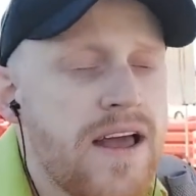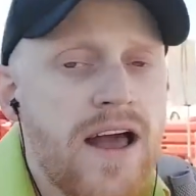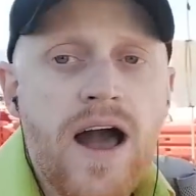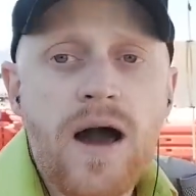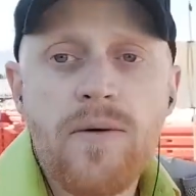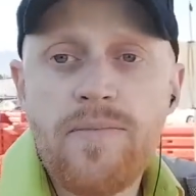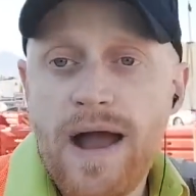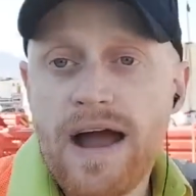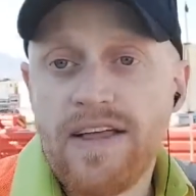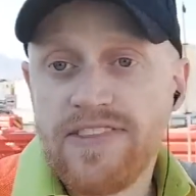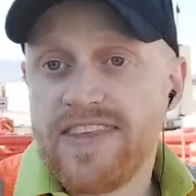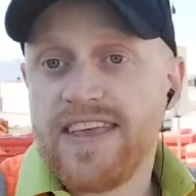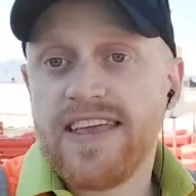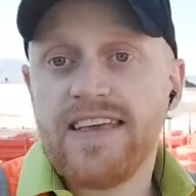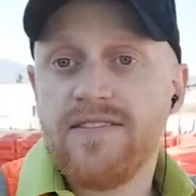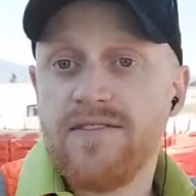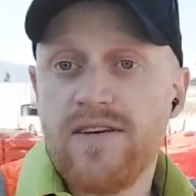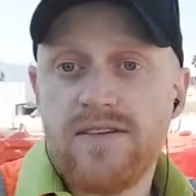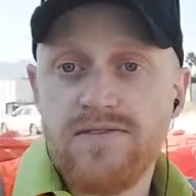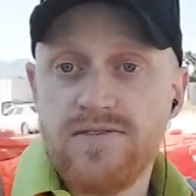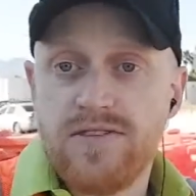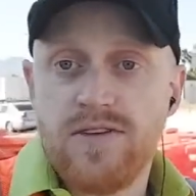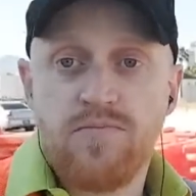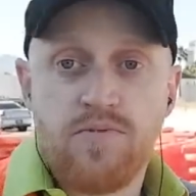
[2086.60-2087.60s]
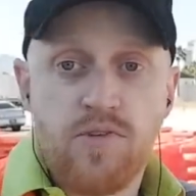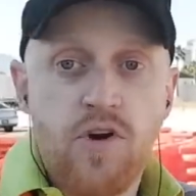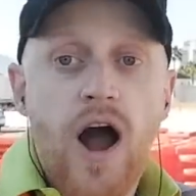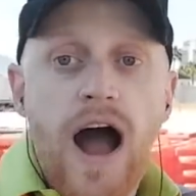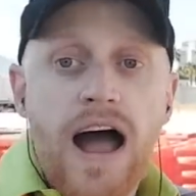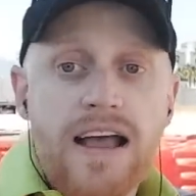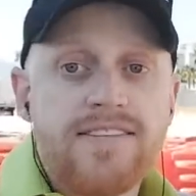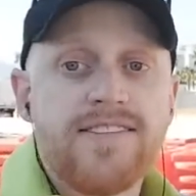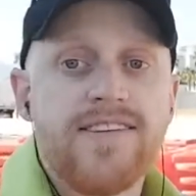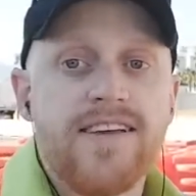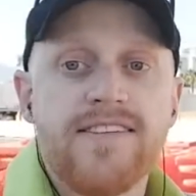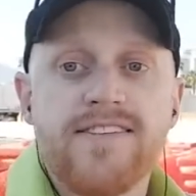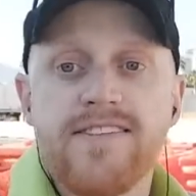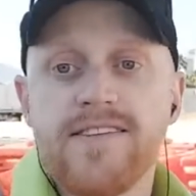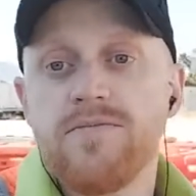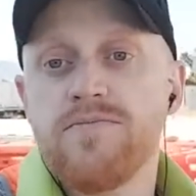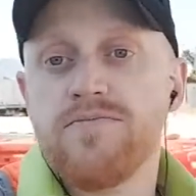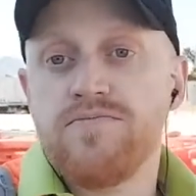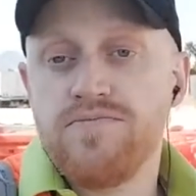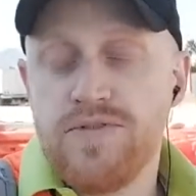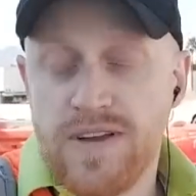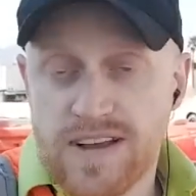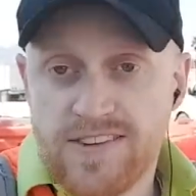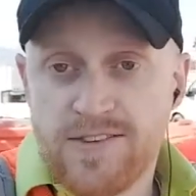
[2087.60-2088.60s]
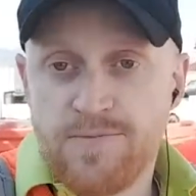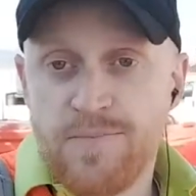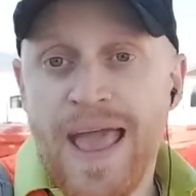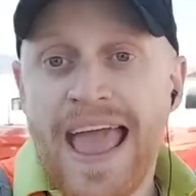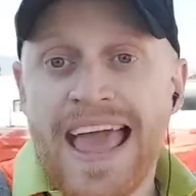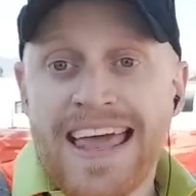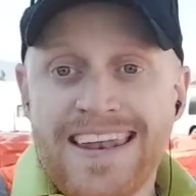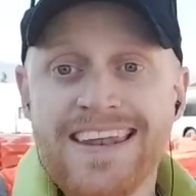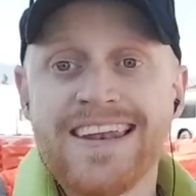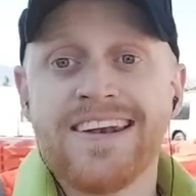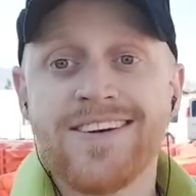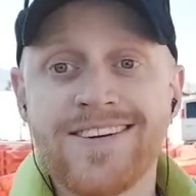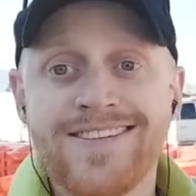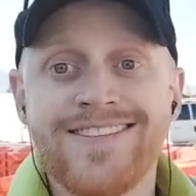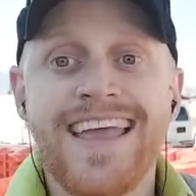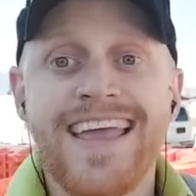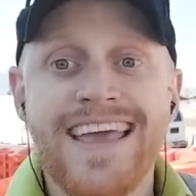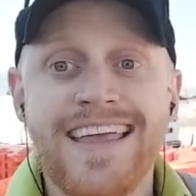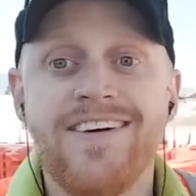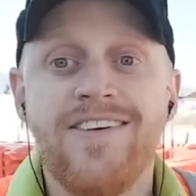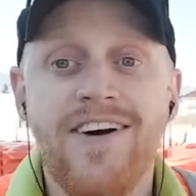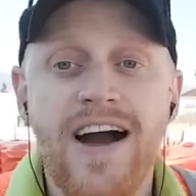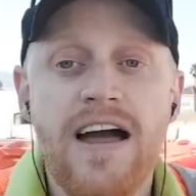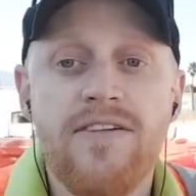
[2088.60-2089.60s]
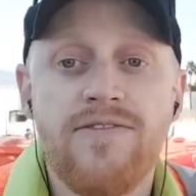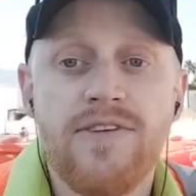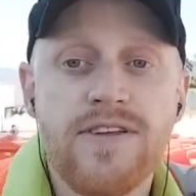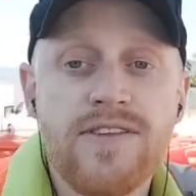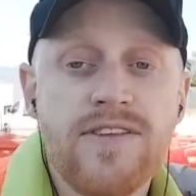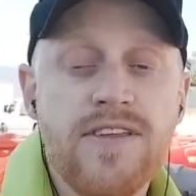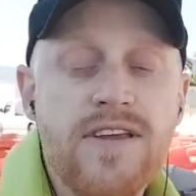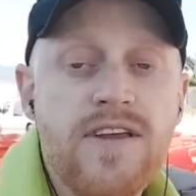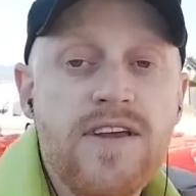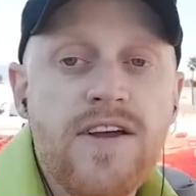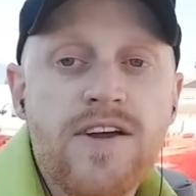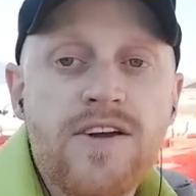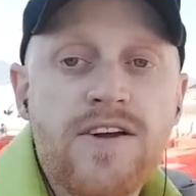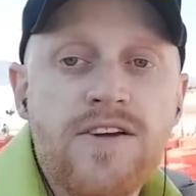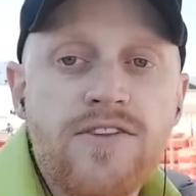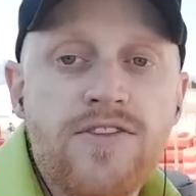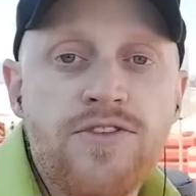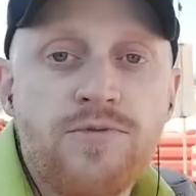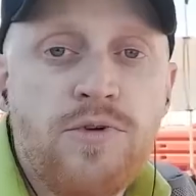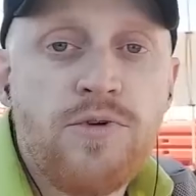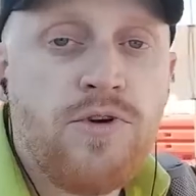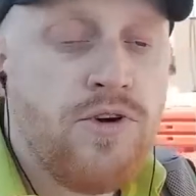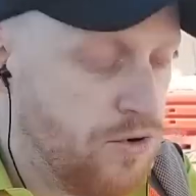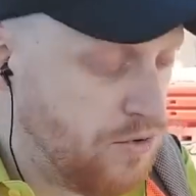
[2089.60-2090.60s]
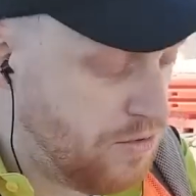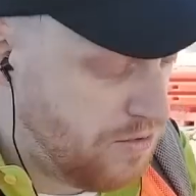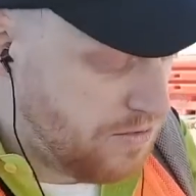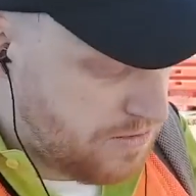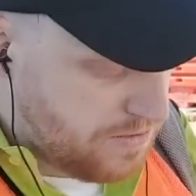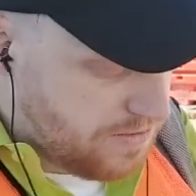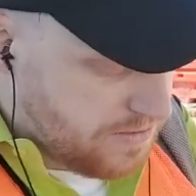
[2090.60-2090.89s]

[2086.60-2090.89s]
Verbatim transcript: about the the process to expand Interstate 11 through.